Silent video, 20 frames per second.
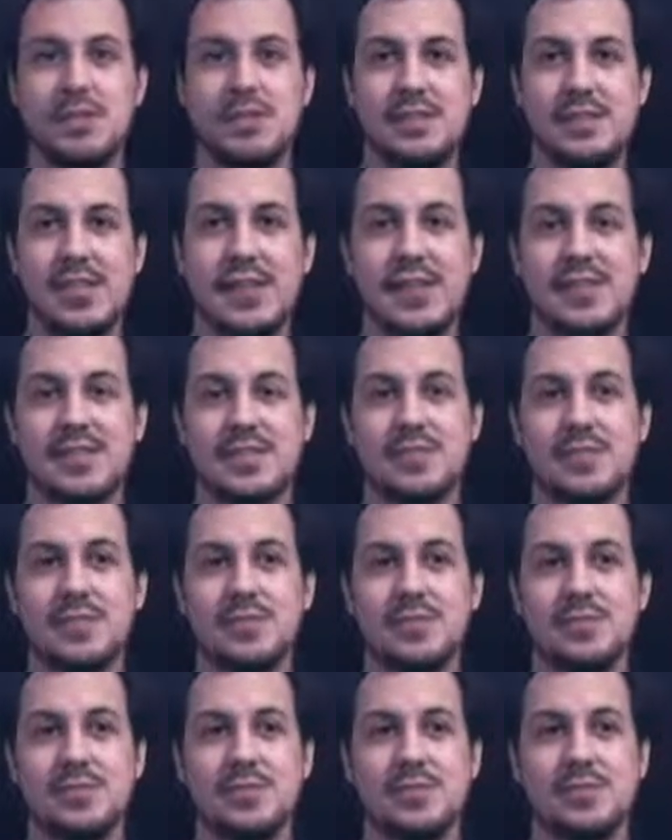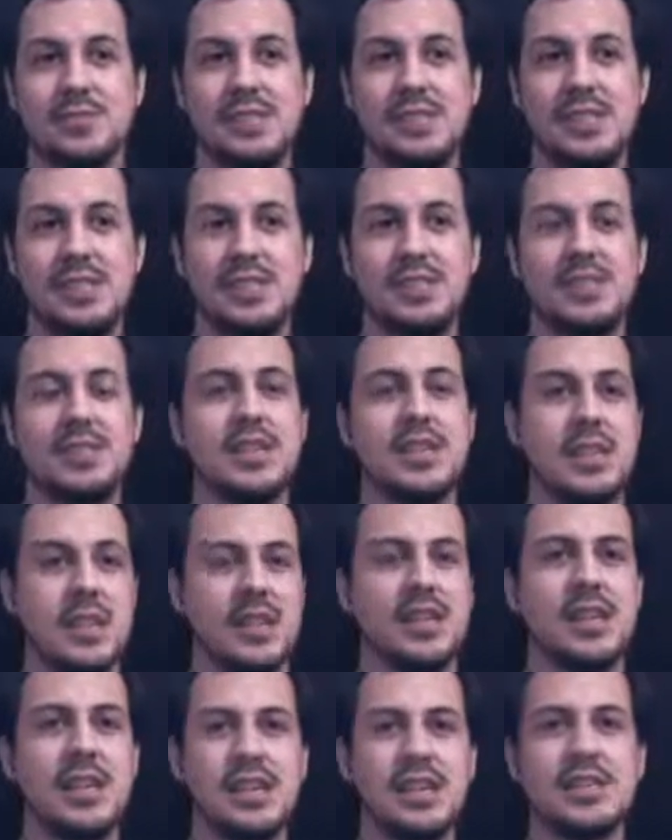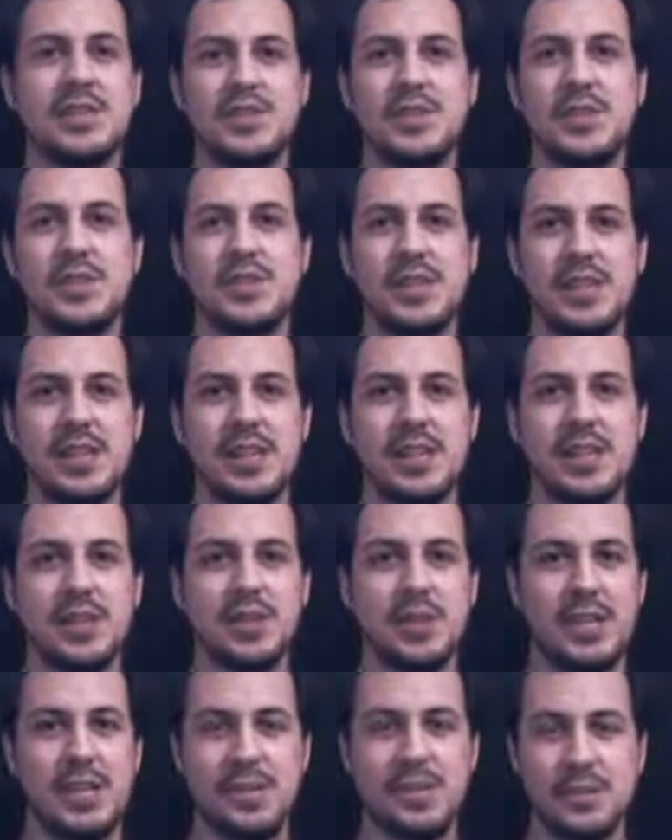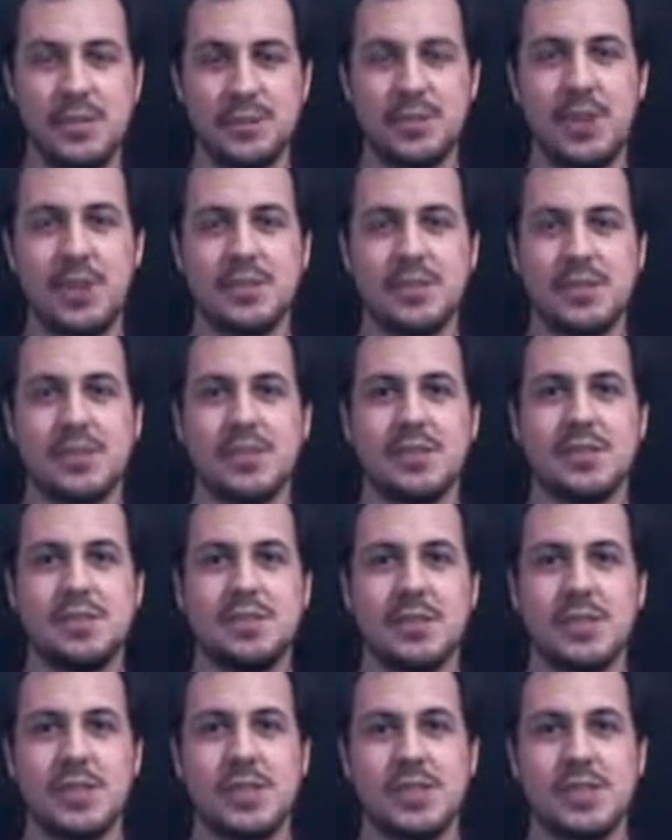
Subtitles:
Yeah, so I like his music. I like the way he composes music.